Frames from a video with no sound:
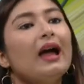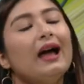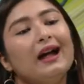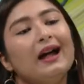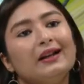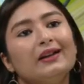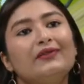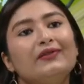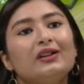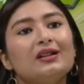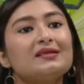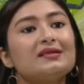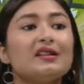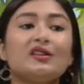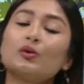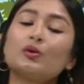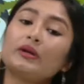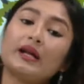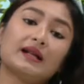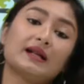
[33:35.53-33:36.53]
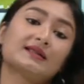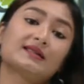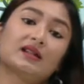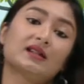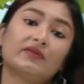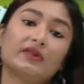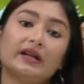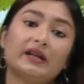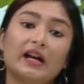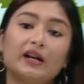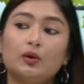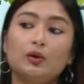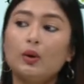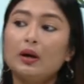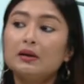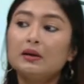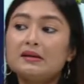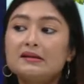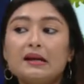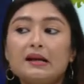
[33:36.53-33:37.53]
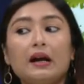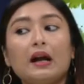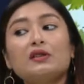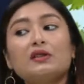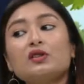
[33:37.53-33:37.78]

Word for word: And if it is a utensil, we get to understand,